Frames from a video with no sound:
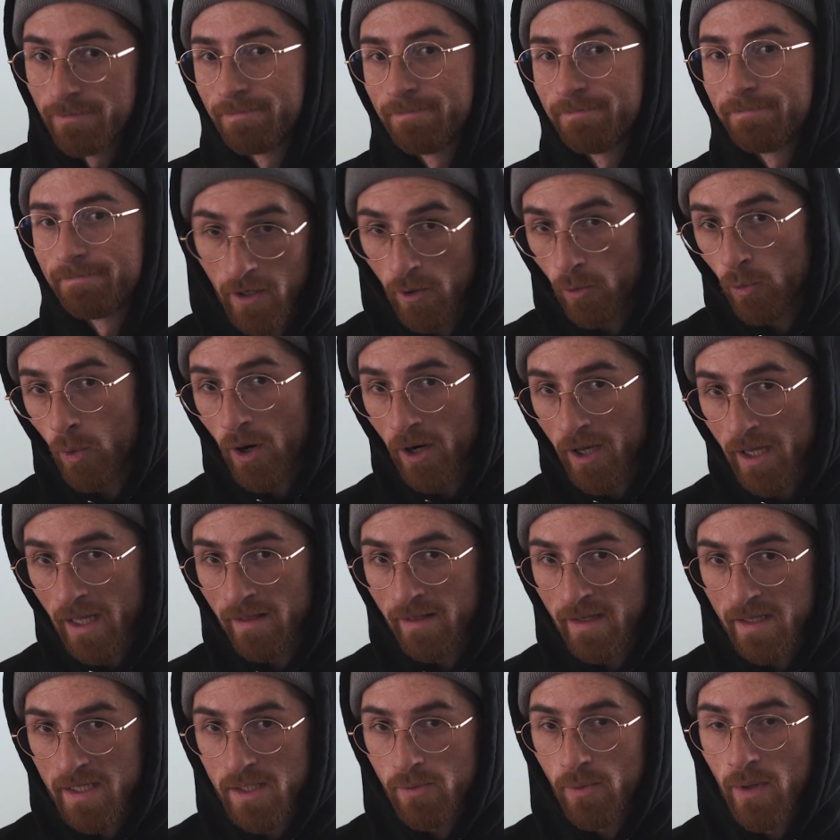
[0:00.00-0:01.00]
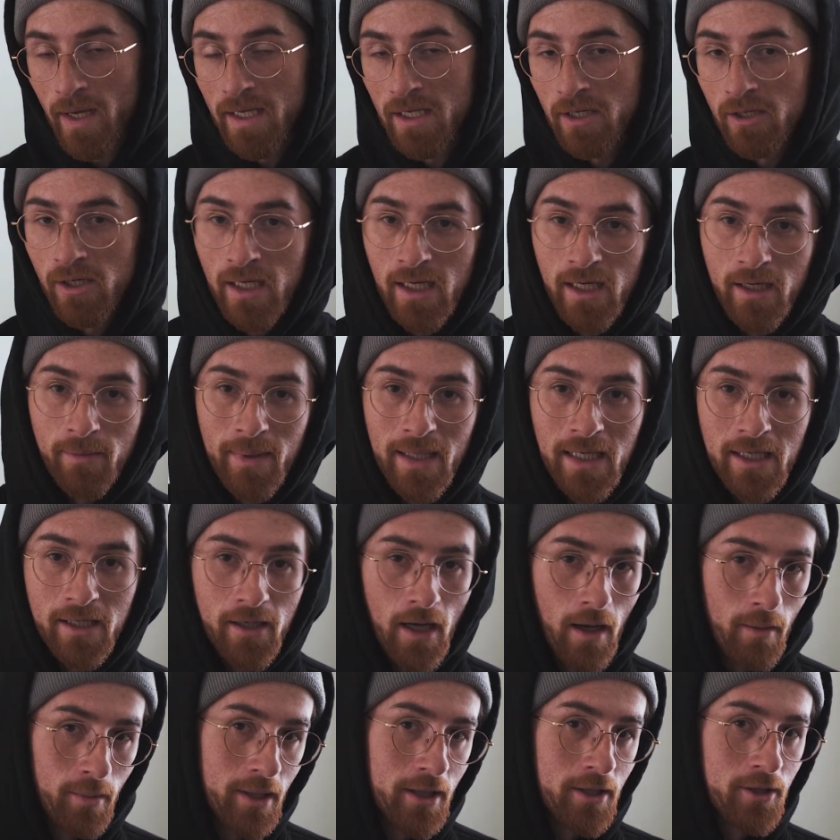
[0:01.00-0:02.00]
If you're working this way, you need to be
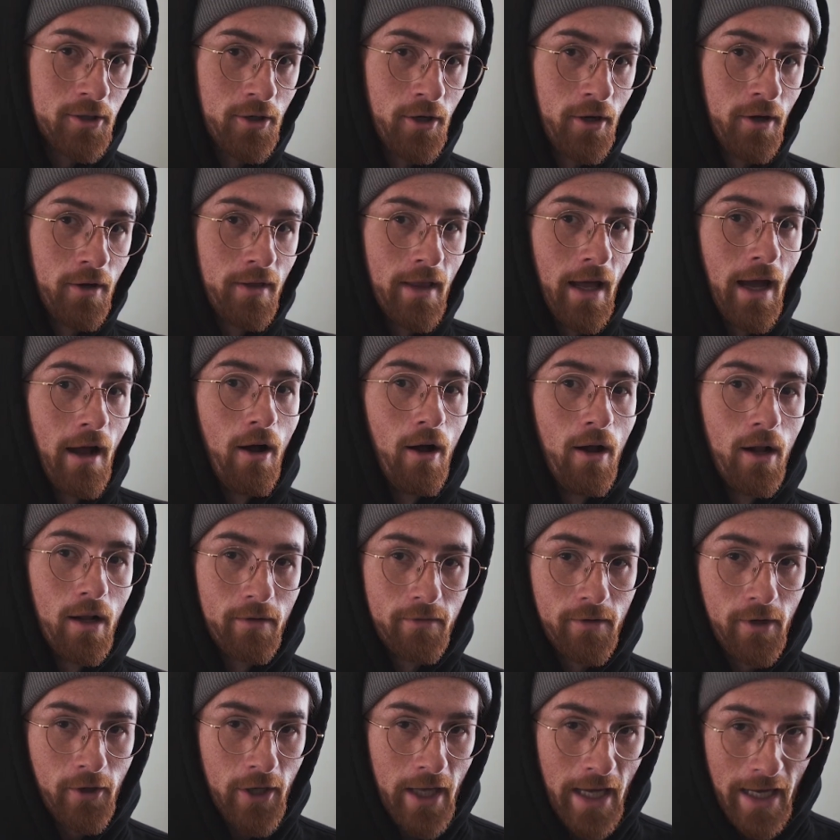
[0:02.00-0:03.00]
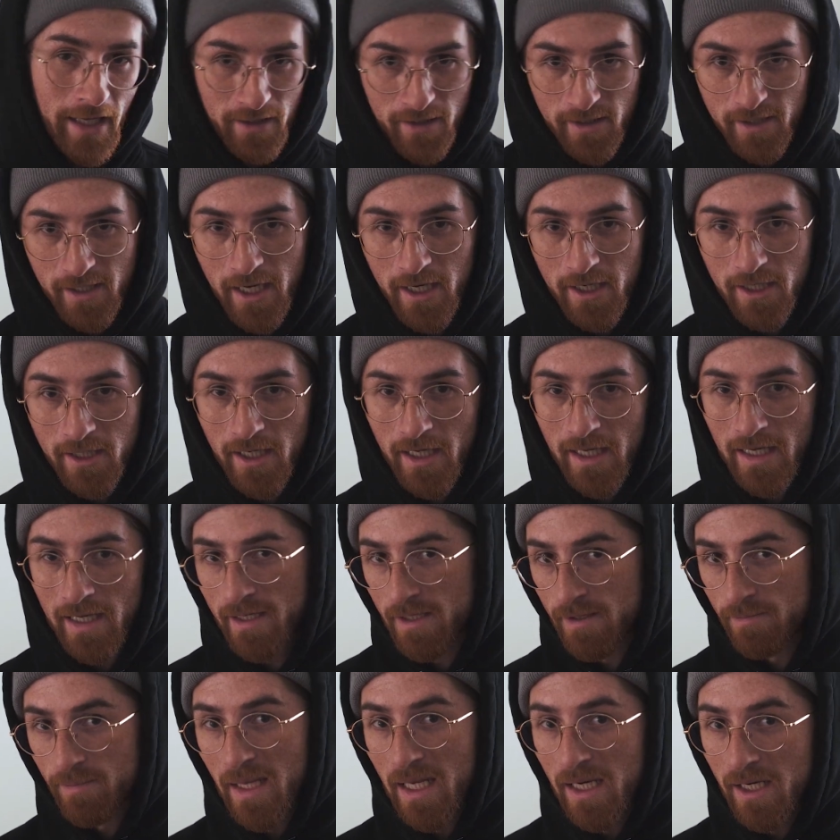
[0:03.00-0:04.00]
doubly sure that all of your gain staging
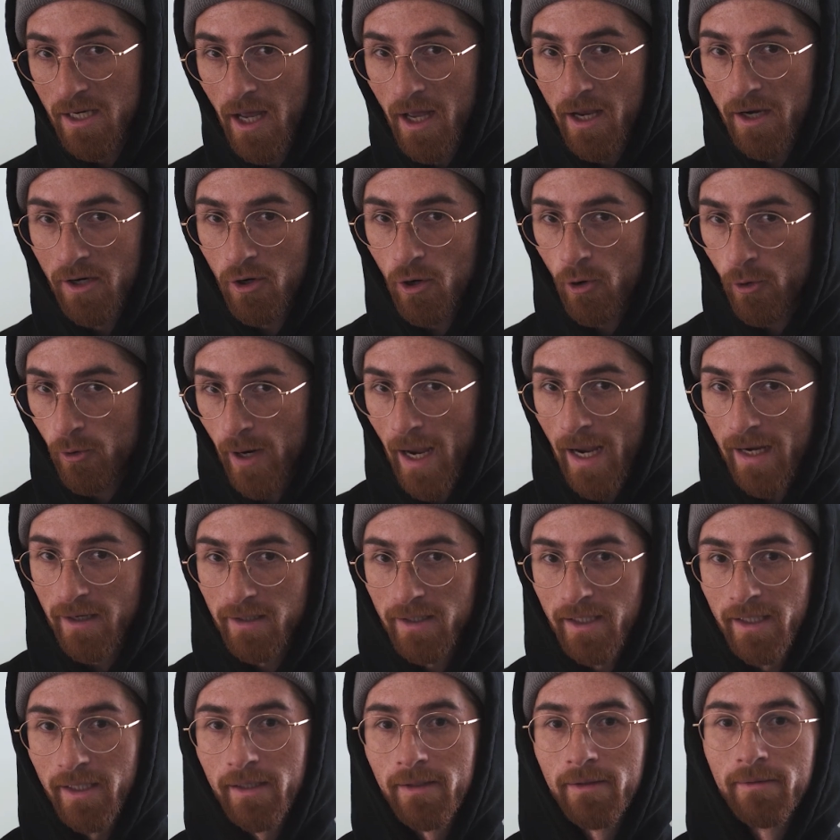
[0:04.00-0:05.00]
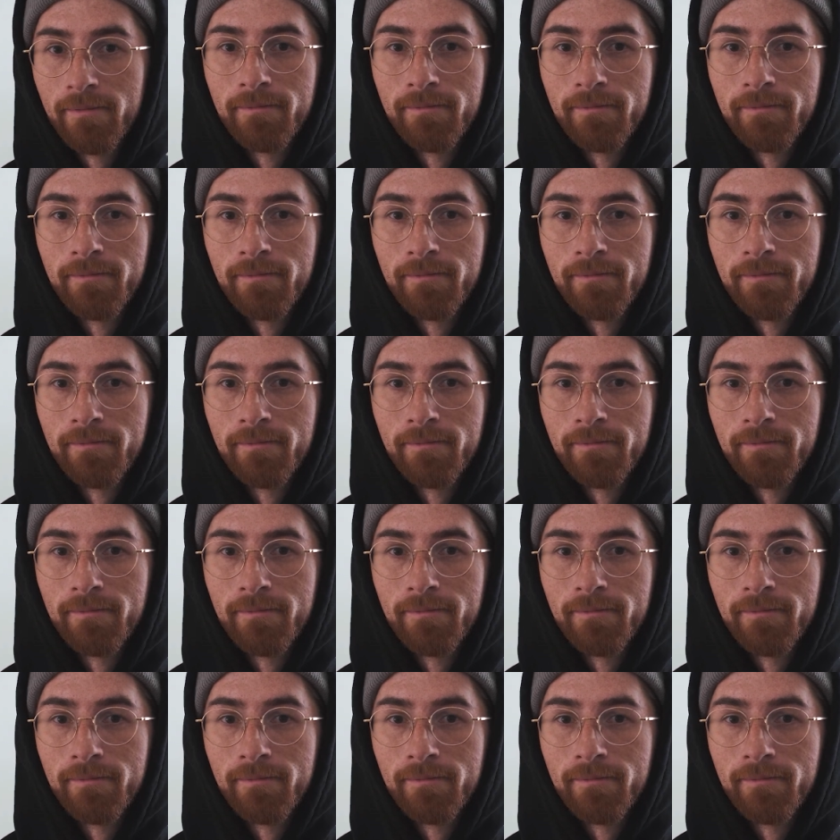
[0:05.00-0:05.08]
has been done correctly.